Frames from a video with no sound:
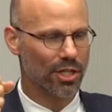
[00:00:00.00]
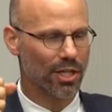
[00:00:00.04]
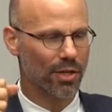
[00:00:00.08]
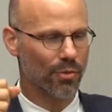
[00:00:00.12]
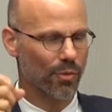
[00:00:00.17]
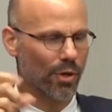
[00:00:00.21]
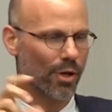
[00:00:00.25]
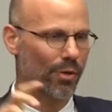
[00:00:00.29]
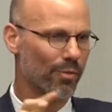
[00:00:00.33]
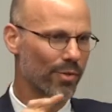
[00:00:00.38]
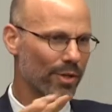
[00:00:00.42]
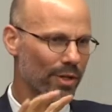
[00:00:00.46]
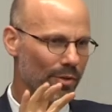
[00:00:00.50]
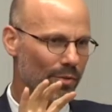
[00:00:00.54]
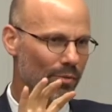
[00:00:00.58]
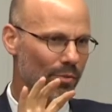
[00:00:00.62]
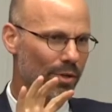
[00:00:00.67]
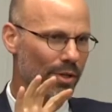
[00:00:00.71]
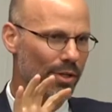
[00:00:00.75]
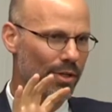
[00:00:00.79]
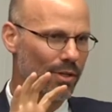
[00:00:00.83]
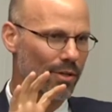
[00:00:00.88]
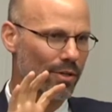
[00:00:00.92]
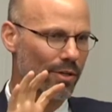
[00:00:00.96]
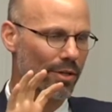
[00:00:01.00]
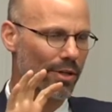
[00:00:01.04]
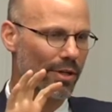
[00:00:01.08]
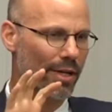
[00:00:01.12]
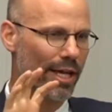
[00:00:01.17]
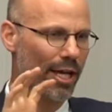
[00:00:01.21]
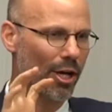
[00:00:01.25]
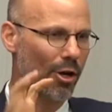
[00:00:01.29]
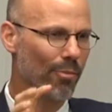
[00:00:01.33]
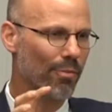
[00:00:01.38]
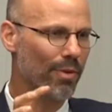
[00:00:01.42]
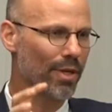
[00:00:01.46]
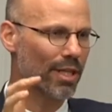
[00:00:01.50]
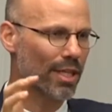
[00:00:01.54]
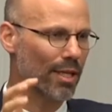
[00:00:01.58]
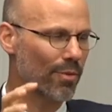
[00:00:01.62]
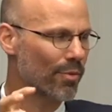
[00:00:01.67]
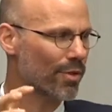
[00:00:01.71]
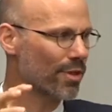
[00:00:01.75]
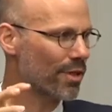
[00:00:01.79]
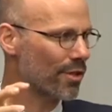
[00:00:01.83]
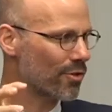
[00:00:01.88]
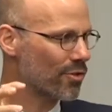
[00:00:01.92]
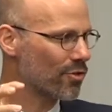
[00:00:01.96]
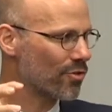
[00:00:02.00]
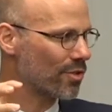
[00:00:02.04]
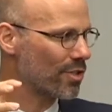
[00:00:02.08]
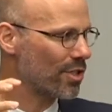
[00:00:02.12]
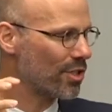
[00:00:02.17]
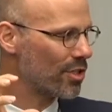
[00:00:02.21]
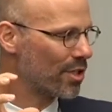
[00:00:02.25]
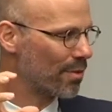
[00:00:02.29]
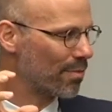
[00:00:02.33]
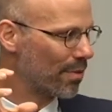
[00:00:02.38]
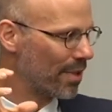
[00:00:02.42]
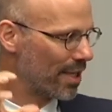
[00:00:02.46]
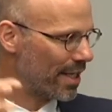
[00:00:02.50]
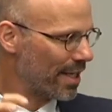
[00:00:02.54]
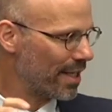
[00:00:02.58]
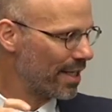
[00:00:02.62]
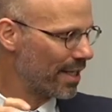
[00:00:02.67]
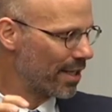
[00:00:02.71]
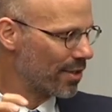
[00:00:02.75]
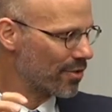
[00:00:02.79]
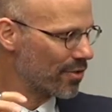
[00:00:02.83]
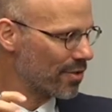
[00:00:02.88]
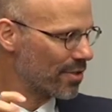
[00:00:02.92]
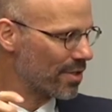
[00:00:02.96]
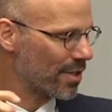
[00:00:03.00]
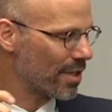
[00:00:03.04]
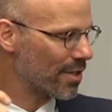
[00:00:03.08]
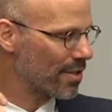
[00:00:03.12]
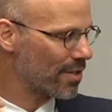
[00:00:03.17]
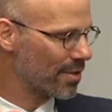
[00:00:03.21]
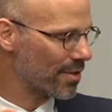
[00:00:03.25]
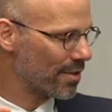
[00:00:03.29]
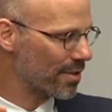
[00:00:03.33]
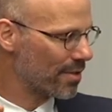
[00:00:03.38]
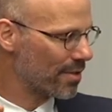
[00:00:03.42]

well, we we are helping them with their strategic planning exercise. So it's not